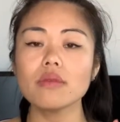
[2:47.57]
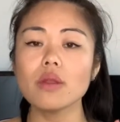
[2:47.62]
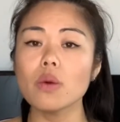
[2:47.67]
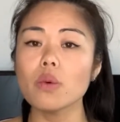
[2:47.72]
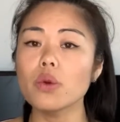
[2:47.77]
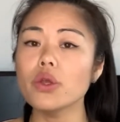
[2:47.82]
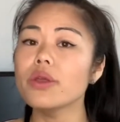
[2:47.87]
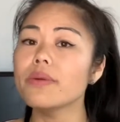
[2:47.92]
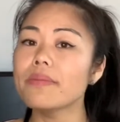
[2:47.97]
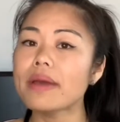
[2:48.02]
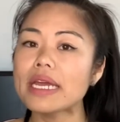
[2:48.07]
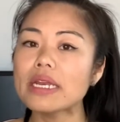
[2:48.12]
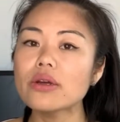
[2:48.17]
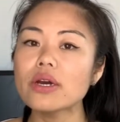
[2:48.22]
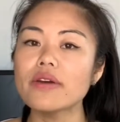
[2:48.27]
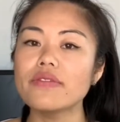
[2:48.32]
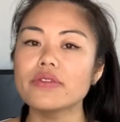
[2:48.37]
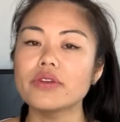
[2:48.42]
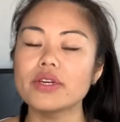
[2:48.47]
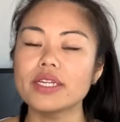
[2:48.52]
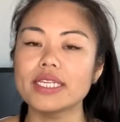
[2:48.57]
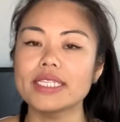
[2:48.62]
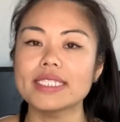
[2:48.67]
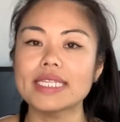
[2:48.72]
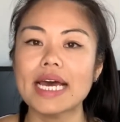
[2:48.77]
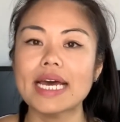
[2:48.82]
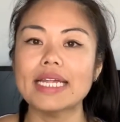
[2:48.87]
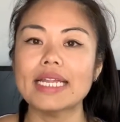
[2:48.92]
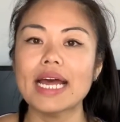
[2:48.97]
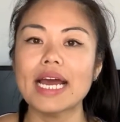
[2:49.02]
Well, you may not have noticed
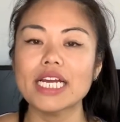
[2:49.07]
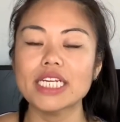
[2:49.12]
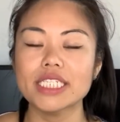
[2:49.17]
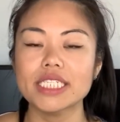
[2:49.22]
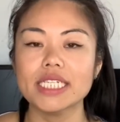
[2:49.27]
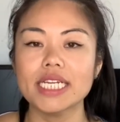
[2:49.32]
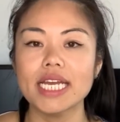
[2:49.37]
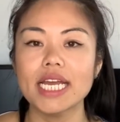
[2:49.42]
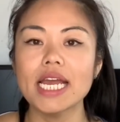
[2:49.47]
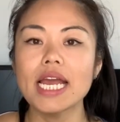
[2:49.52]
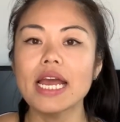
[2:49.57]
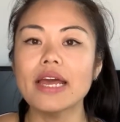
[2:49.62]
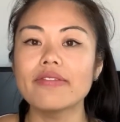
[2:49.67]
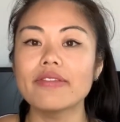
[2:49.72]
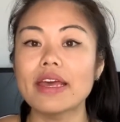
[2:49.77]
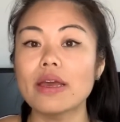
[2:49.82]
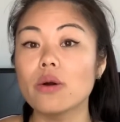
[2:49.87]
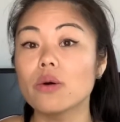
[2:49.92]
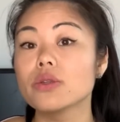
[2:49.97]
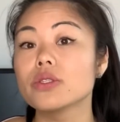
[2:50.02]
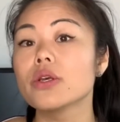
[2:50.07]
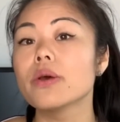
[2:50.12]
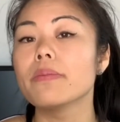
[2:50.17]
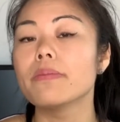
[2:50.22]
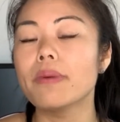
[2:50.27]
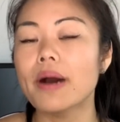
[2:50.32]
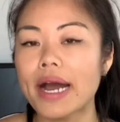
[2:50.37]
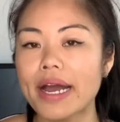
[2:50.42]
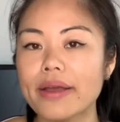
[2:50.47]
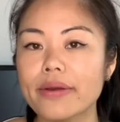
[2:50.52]
that actually they also
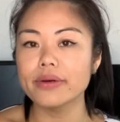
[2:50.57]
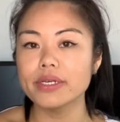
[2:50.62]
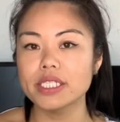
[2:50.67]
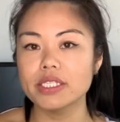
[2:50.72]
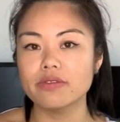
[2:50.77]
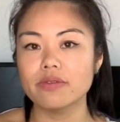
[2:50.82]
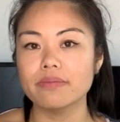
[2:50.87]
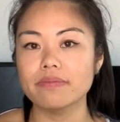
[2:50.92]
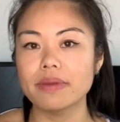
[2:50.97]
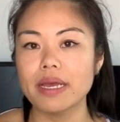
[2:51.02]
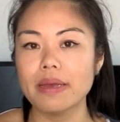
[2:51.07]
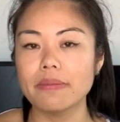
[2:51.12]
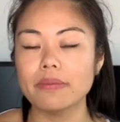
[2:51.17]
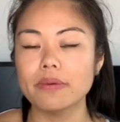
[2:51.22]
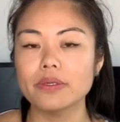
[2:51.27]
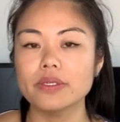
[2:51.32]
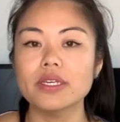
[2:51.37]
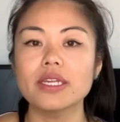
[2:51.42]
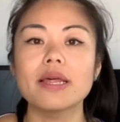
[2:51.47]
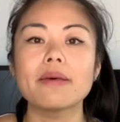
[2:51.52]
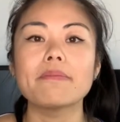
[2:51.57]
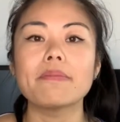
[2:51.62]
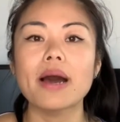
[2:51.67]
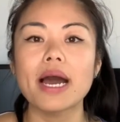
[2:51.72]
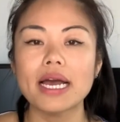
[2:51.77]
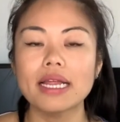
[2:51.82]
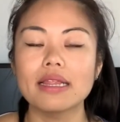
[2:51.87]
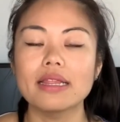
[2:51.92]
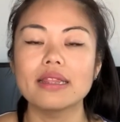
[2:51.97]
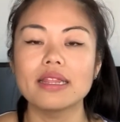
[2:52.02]
buy goods from people, so they
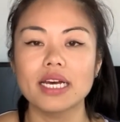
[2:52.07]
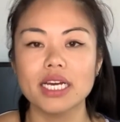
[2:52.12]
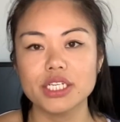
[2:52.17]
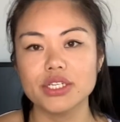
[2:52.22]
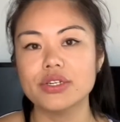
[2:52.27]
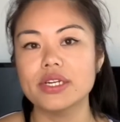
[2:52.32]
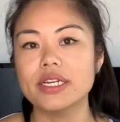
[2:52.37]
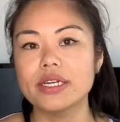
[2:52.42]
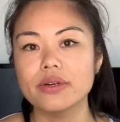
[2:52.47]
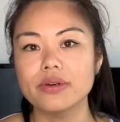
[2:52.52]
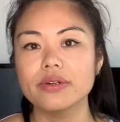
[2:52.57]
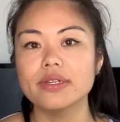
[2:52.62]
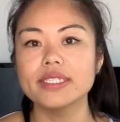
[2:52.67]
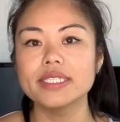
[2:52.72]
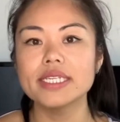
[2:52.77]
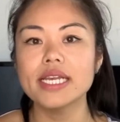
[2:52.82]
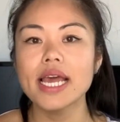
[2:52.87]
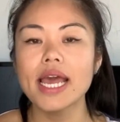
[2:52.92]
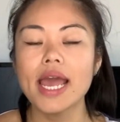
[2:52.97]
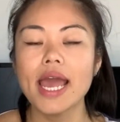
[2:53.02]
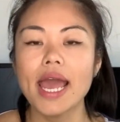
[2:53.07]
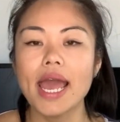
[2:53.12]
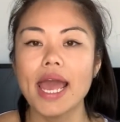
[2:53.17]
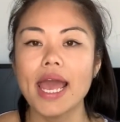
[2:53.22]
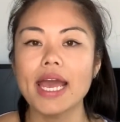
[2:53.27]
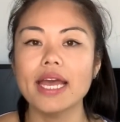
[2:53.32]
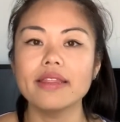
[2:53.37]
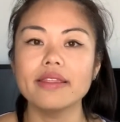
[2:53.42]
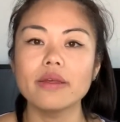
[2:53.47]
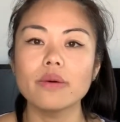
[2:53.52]
buy luxury goods.
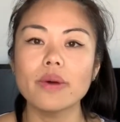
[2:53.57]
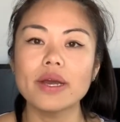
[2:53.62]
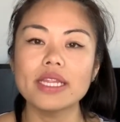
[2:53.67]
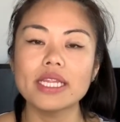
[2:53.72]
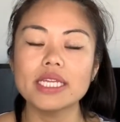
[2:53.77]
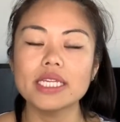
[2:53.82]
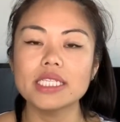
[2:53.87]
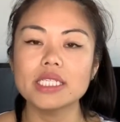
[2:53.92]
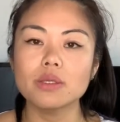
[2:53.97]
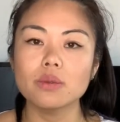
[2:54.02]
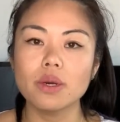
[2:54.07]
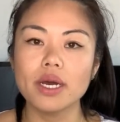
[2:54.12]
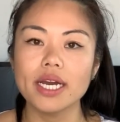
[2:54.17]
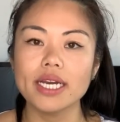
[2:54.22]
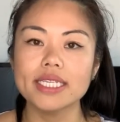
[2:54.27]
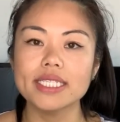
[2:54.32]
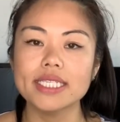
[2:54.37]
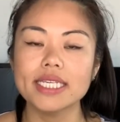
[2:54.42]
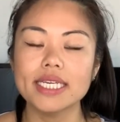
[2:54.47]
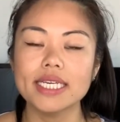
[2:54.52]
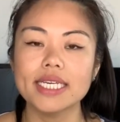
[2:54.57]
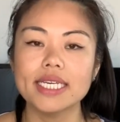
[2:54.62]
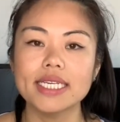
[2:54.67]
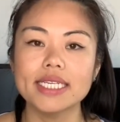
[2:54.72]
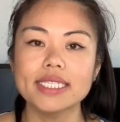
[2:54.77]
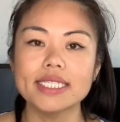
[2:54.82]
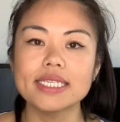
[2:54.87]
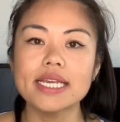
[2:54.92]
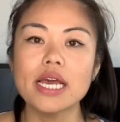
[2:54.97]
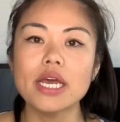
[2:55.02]
And the way this works
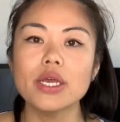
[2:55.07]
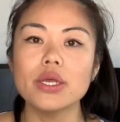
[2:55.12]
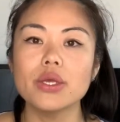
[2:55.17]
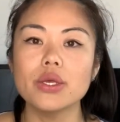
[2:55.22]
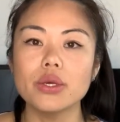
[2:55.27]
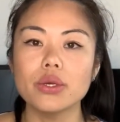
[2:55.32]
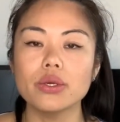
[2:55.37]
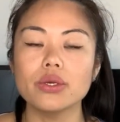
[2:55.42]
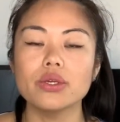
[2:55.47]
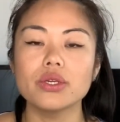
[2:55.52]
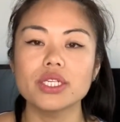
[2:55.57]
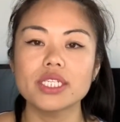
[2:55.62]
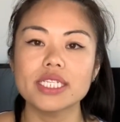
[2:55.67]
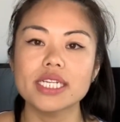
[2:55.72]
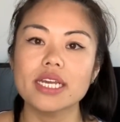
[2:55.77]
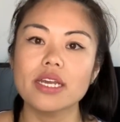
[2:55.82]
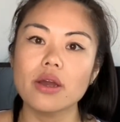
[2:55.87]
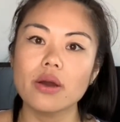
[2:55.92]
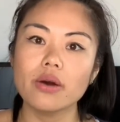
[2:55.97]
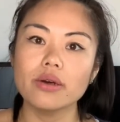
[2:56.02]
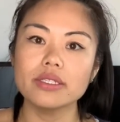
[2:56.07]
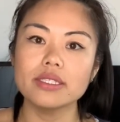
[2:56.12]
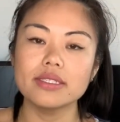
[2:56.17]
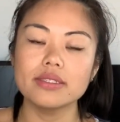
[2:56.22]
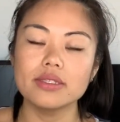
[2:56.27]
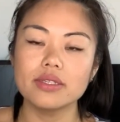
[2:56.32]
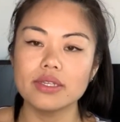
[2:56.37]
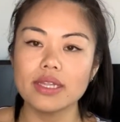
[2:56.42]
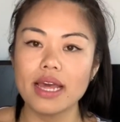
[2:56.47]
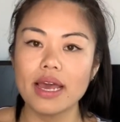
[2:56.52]
is you usually go
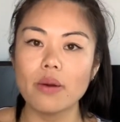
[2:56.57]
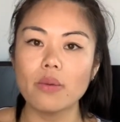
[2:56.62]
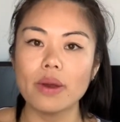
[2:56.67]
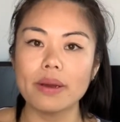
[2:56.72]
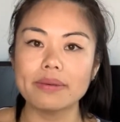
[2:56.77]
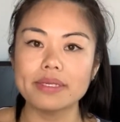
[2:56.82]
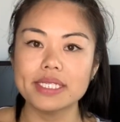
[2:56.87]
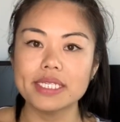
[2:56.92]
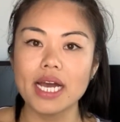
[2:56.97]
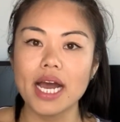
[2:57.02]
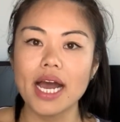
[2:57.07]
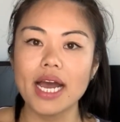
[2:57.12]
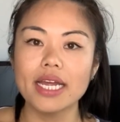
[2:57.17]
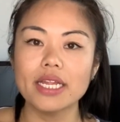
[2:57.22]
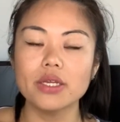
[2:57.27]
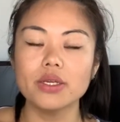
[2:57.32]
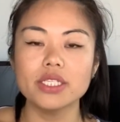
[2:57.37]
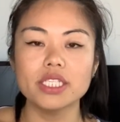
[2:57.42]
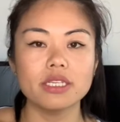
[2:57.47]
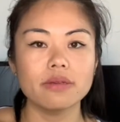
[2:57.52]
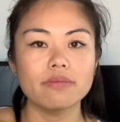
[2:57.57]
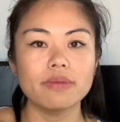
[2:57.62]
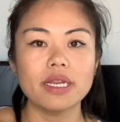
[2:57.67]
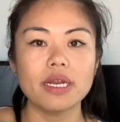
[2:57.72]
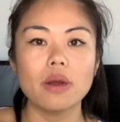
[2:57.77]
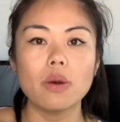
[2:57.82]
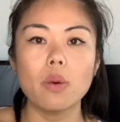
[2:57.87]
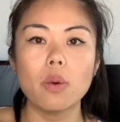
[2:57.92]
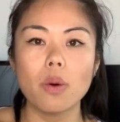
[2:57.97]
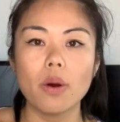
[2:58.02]
onto their website, you submit
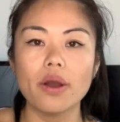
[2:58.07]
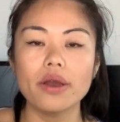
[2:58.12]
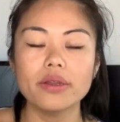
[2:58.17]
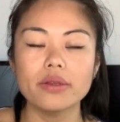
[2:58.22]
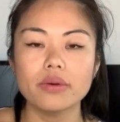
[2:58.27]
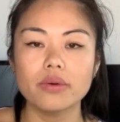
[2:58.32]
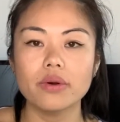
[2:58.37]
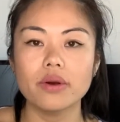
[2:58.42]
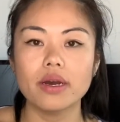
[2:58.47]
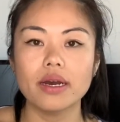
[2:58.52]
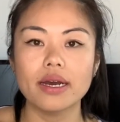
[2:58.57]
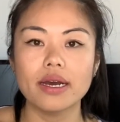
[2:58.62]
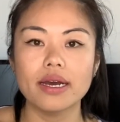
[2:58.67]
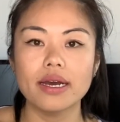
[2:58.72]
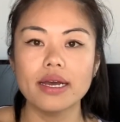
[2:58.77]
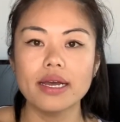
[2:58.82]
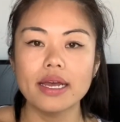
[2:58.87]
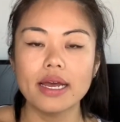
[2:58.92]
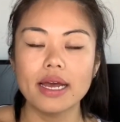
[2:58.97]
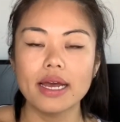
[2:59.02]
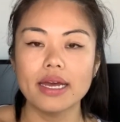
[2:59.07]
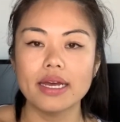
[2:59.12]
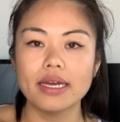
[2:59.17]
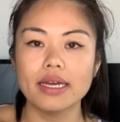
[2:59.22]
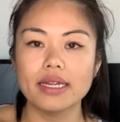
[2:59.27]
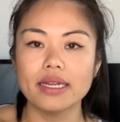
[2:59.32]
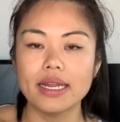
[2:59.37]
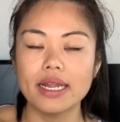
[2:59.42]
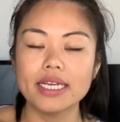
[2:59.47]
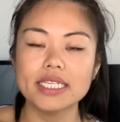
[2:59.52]
a quote or
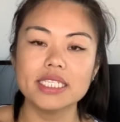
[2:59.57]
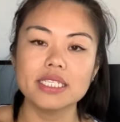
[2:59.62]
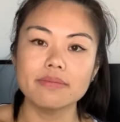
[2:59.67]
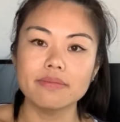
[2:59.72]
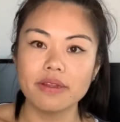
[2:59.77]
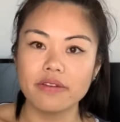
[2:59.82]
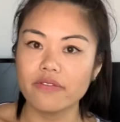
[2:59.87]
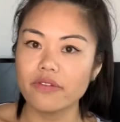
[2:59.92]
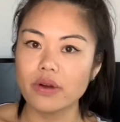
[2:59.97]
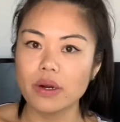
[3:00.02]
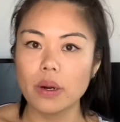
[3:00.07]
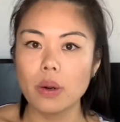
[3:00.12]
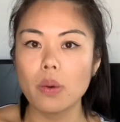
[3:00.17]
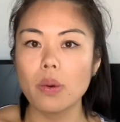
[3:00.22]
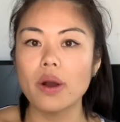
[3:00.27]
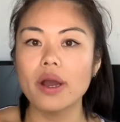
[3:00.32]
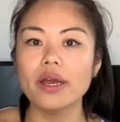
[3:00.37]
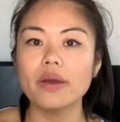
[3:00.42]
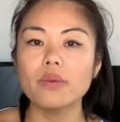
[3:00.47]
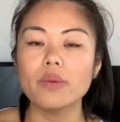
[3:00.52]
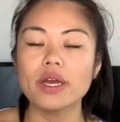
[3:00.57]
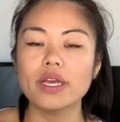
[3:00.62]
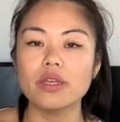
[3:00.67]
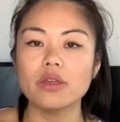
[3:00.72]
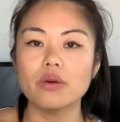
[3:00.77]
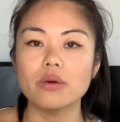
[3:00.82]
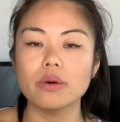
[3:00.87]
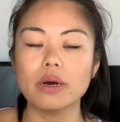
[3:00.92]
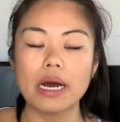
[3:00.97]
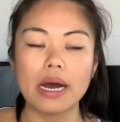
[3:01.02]
an estimate for a quote where
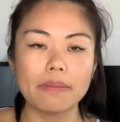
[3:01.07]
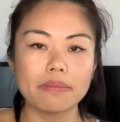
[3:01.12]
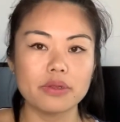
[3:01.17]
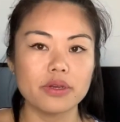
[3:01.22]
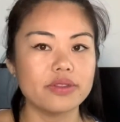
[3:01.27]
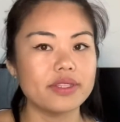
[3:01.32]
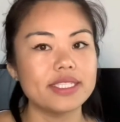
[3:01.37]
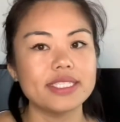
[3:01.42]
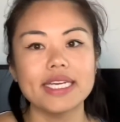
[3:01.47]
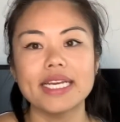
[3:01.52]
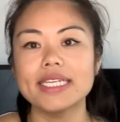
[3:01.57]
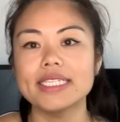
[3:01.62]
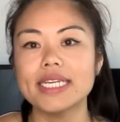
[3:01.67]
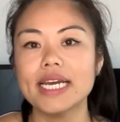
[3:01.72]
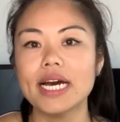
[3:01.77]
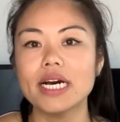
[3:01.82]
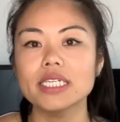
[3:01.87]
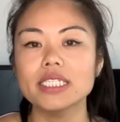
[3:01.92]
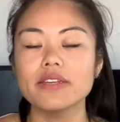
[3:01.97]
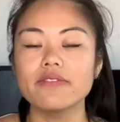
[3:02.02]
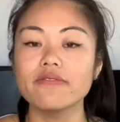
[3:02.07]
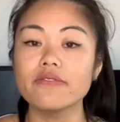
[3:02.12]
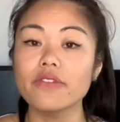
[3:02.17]
you'll upload the details and